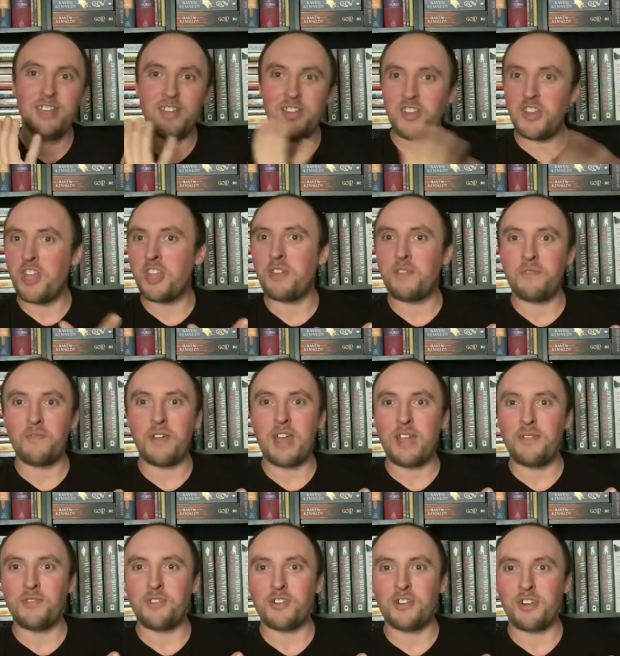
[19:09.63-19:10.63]
another
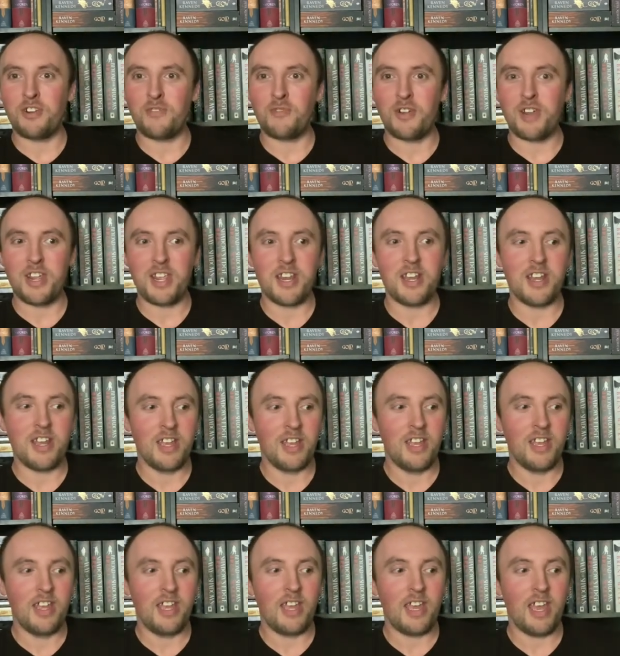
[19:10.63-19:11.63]
five star read,
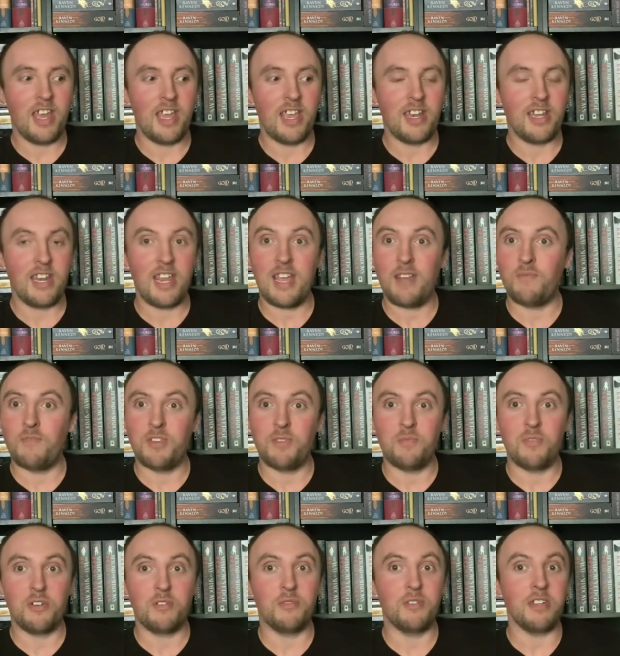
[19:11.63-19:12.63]
and yeah, this
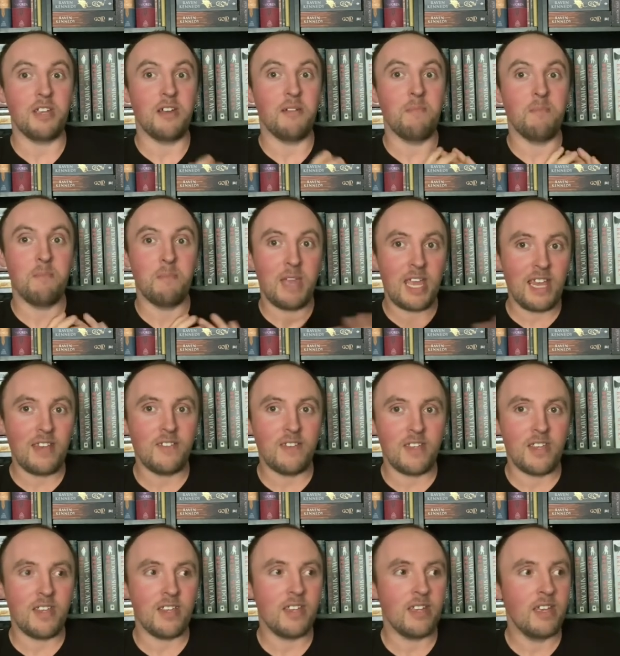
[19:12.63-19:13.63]
book was
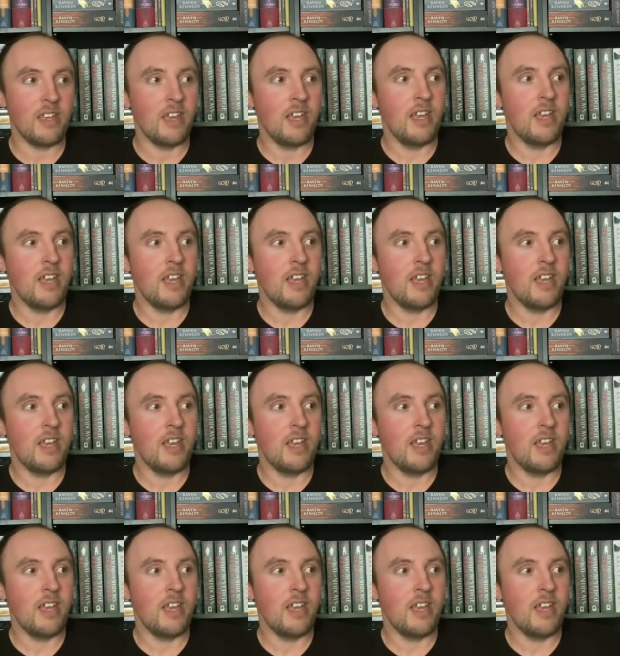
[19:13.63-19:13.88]
amazing.